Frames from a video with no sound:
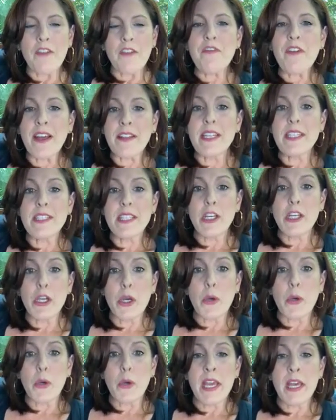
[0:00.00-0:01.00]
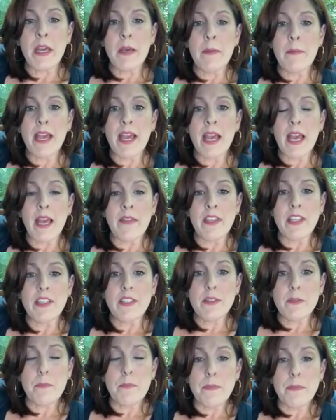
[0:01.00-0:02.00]
finally did go to him at
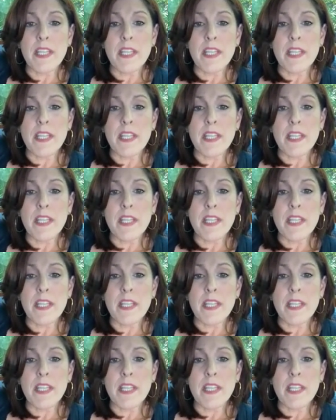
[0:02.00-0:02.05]
this